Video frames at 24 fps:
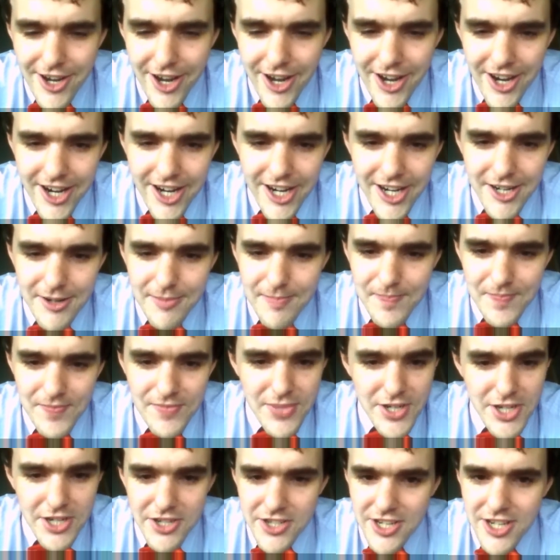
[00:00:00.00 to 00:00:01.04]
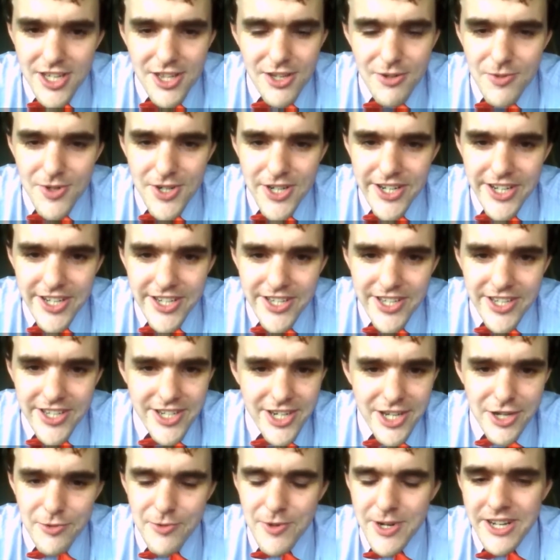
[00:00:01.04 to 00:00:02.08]
because otherwise there's
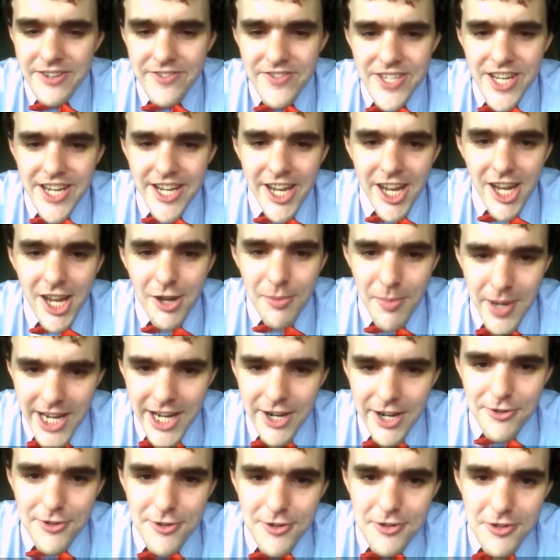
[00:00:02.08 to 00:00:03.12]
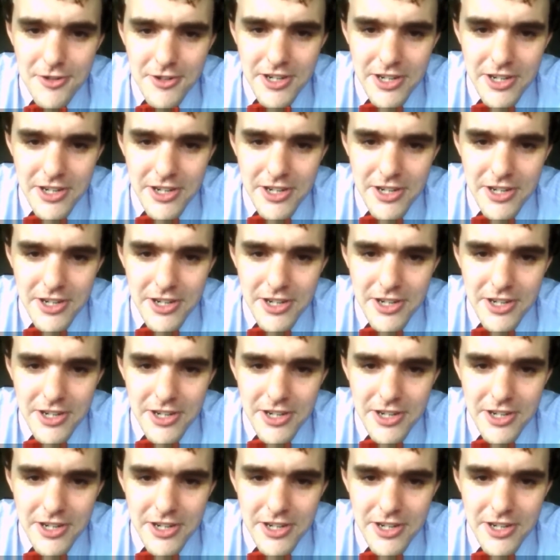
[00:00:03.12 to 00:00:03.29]
no way of taking them out.